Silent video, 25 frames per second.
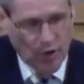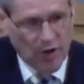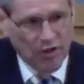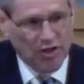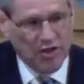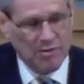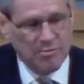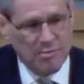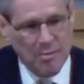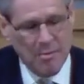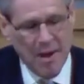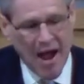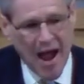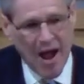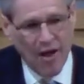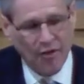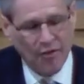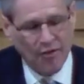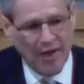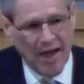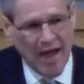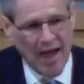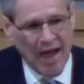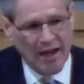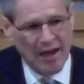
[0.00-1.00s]
them about
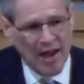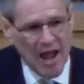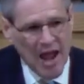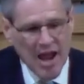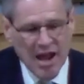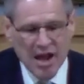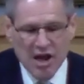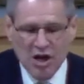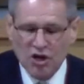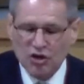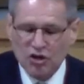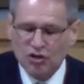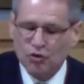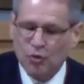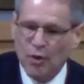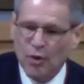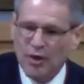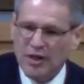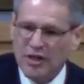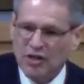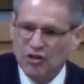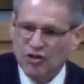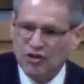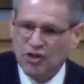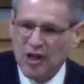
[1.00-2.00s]
that. Here's what he
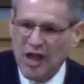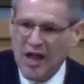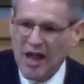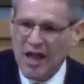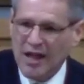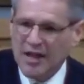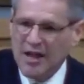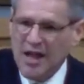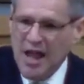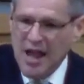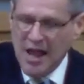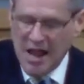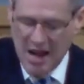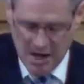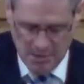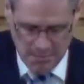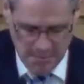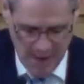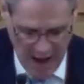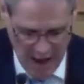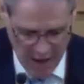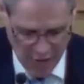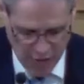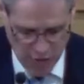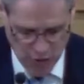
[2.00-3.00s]
said in
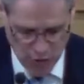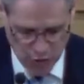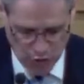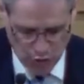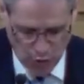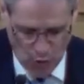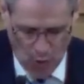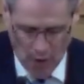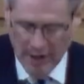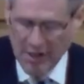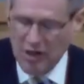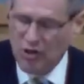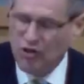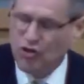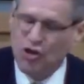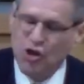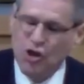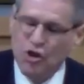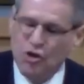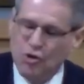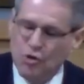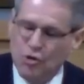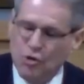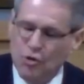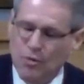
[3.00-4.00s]
Matthew
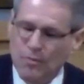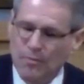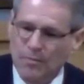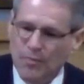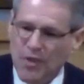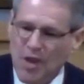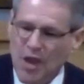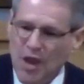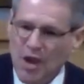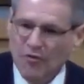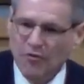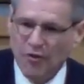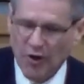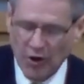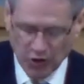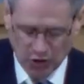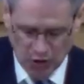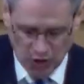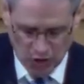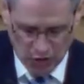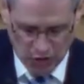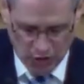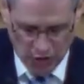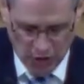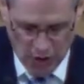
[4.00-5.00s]
22. Verses
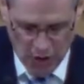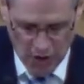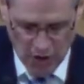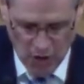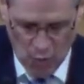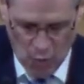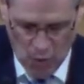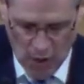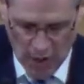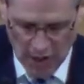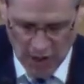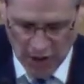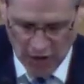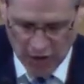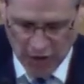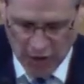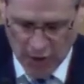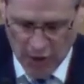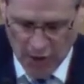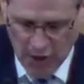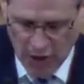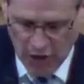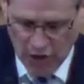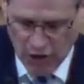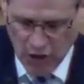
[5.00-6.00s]
31 and
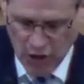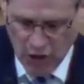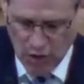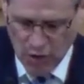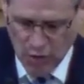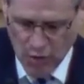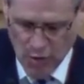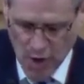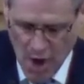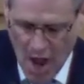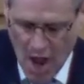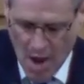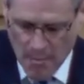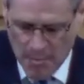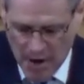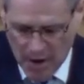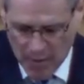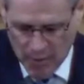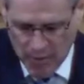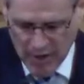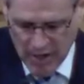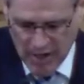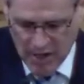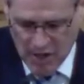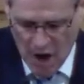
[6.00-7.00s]
32. But
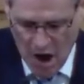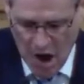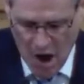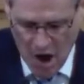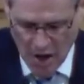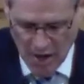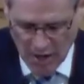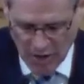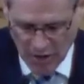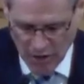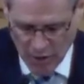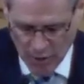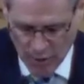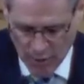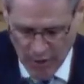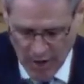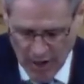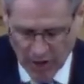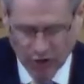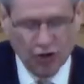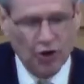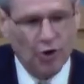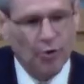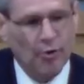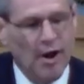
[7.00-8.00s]
regarding the
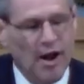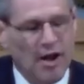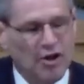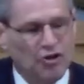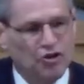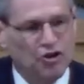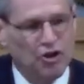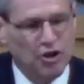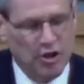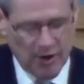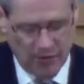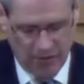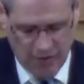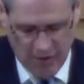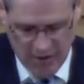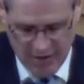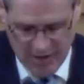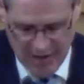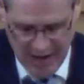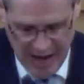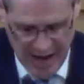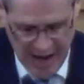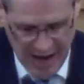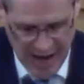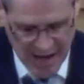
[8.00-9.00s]
resurrection of the
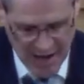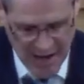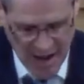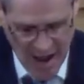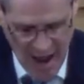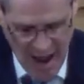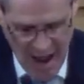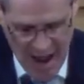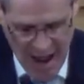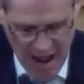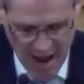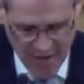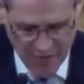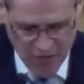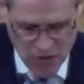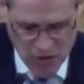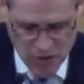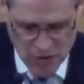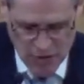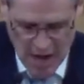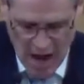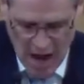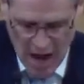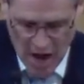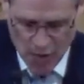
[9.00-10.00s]
dead, have you
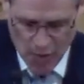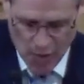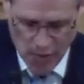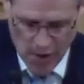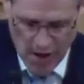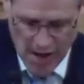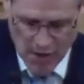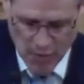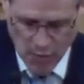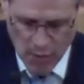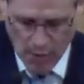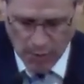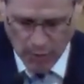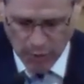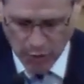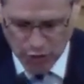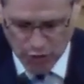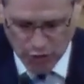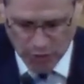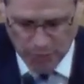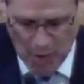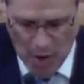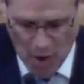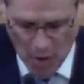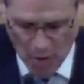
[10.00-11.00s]
not read what was
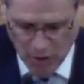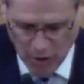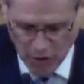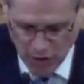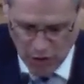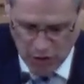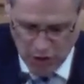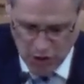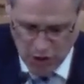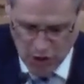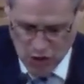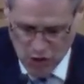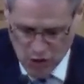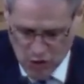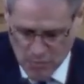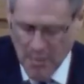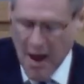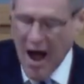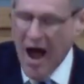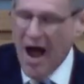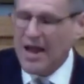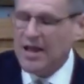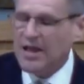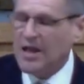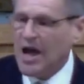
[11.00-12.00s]
spoken to you by
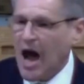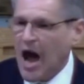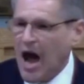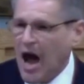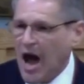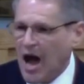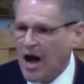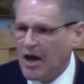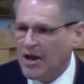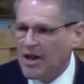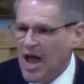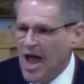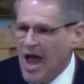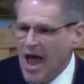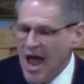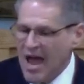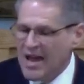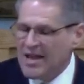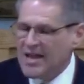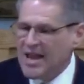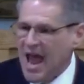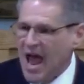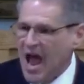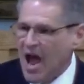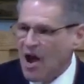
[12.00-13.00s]
God? And
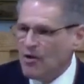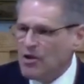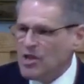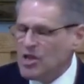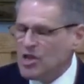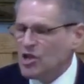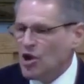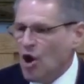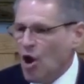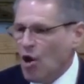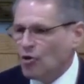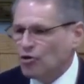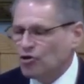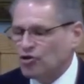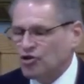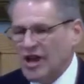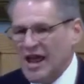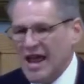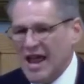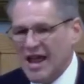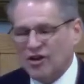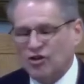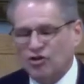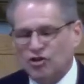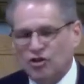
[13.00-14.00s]
now he goes to
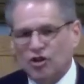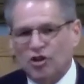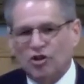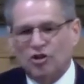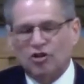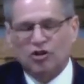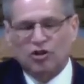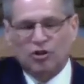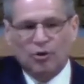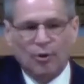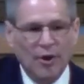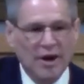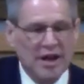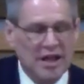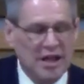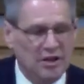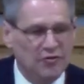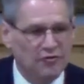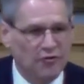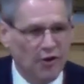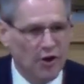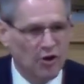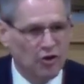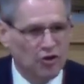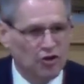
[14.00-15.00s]
Exodus 3 and
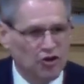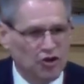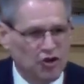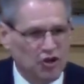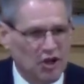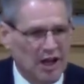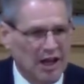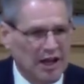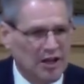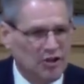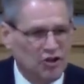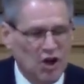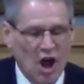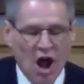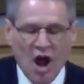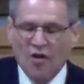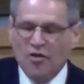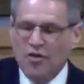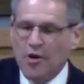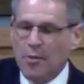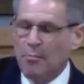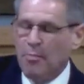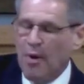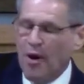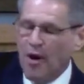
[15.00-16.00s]
verse 6, the
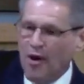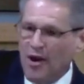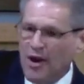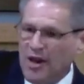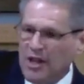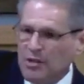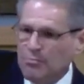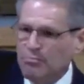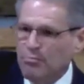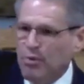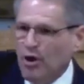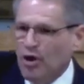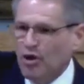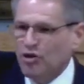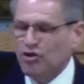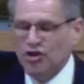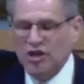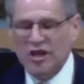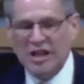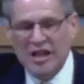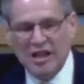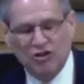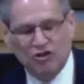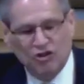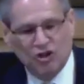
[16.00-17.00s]
burning bush
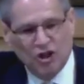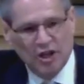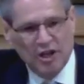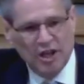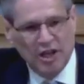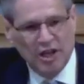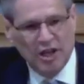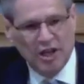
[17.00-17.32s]
incident